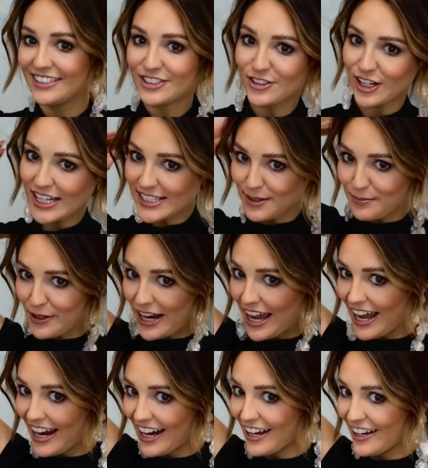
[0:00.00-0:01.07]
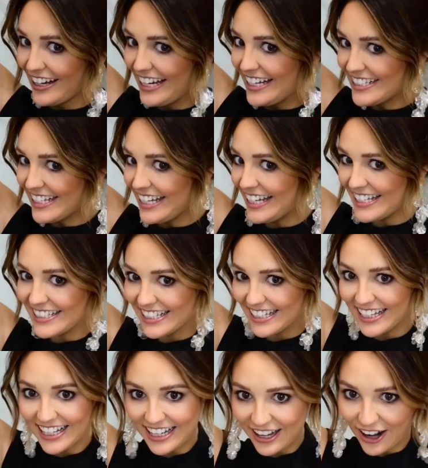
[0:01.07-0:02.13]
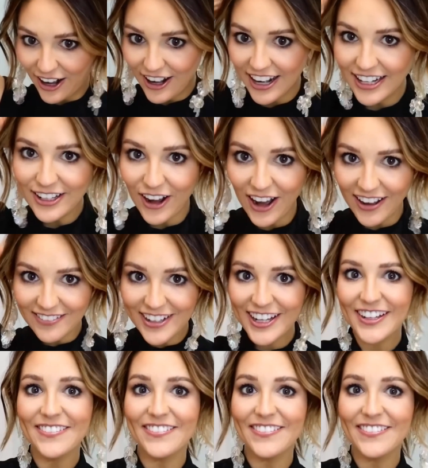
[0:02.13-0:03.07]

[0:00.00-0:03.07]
dress up your hair, easy. All right, y'all have a good